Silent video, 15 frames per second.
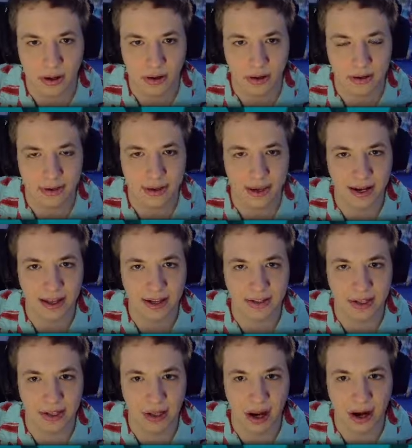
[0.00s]
Getting us
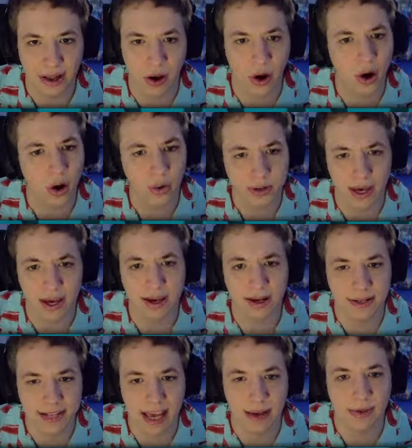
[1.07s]
a lot of... Oh, okay.
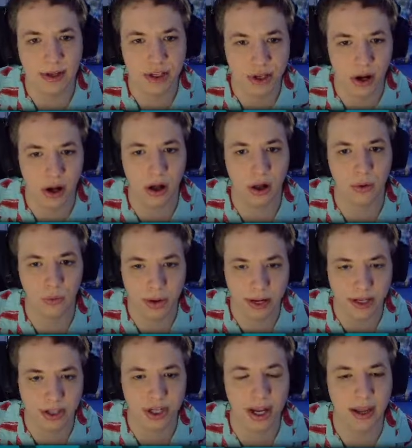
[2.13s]
Damage to all,
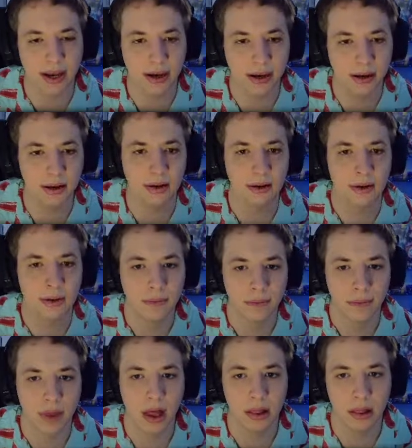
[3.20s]
regen,
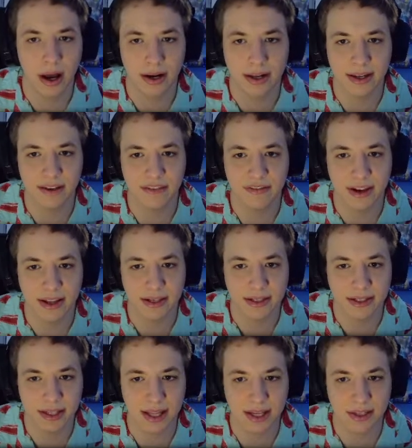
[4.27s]
a lot of
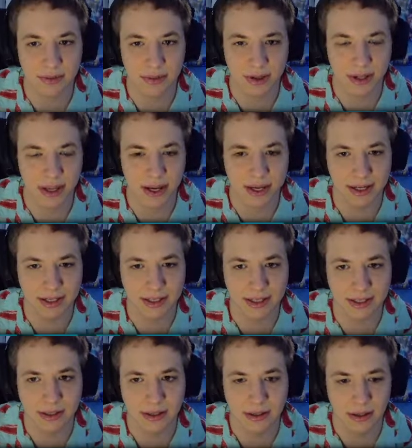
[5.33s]
defense. That's real
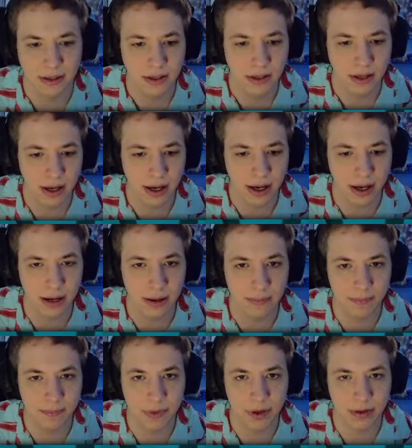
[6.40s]
nice.
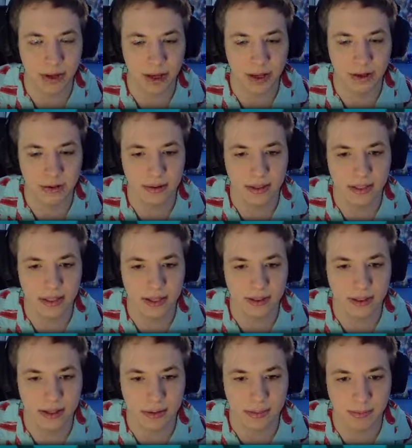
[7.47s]
Um, okay, let's get
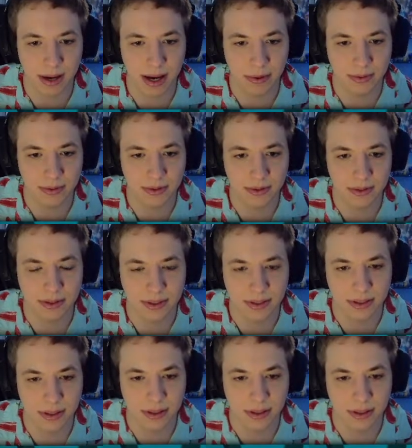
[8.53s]
these mountains